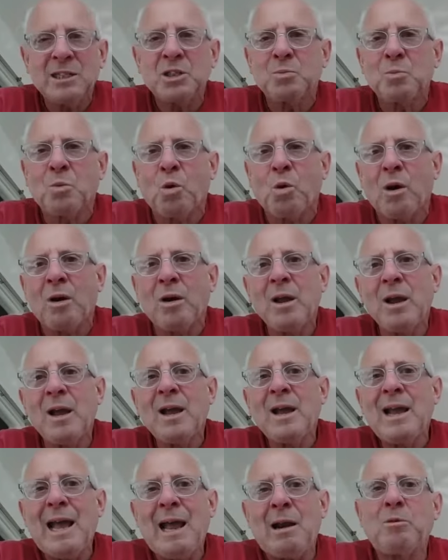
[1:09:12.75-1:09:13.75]
this more.
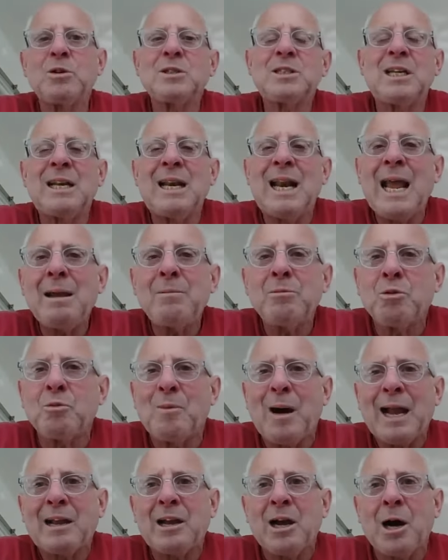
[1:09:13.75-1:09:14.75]
And it was the name of
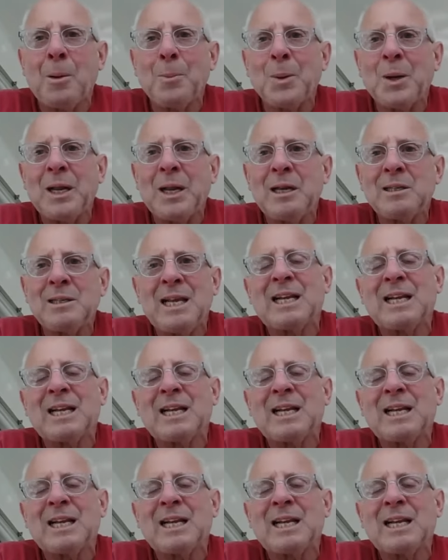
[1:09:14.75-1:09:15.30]
my company.